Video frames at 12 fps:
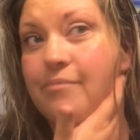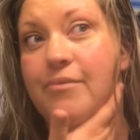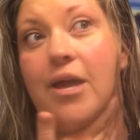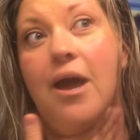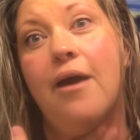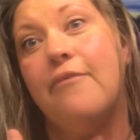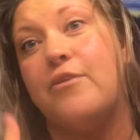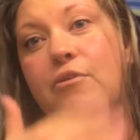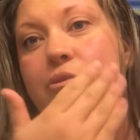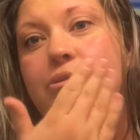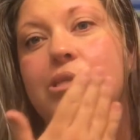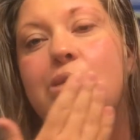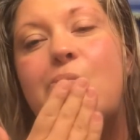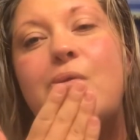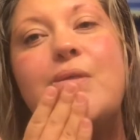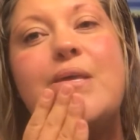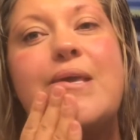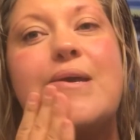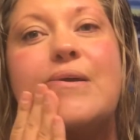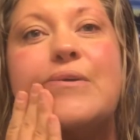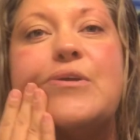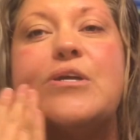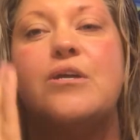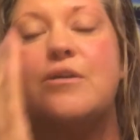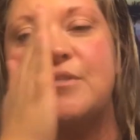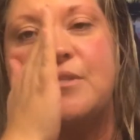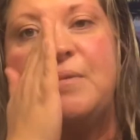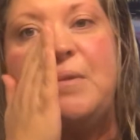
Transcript: yeah, if you use the Beautycounter's